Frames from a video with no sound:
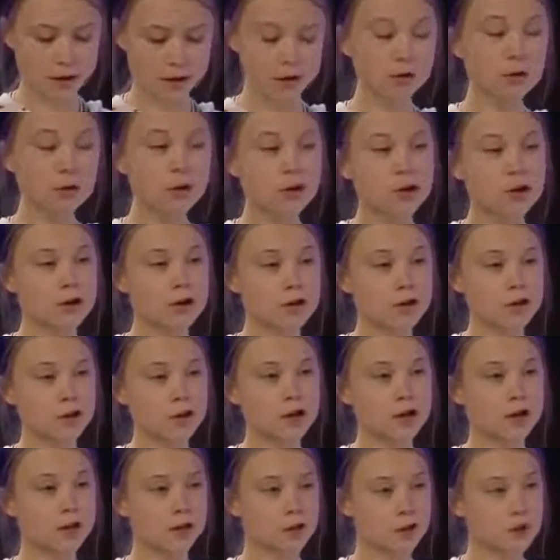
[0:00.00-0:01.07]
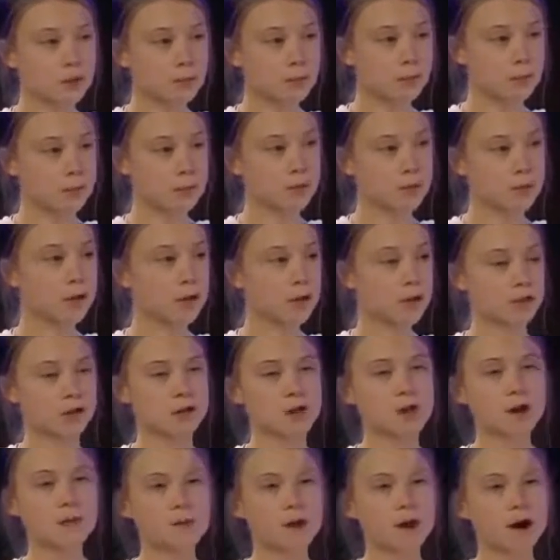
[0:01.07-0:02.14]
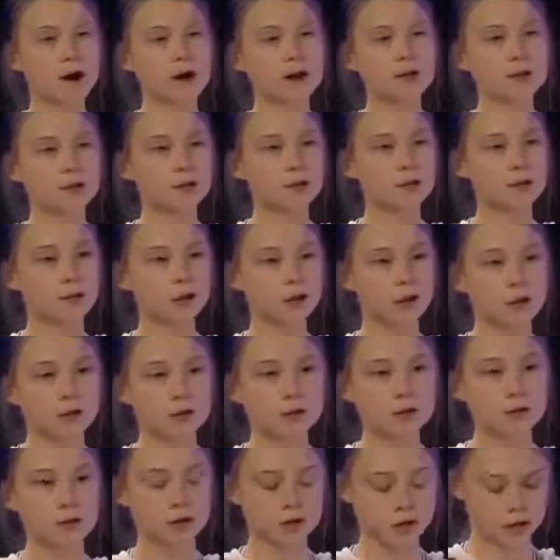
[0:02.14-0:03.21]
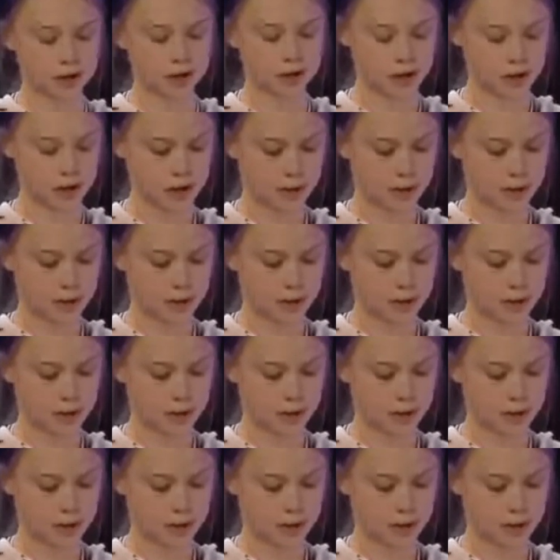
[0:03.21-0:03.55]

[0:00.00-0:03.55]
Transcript: who lost their jobs because their mine was closed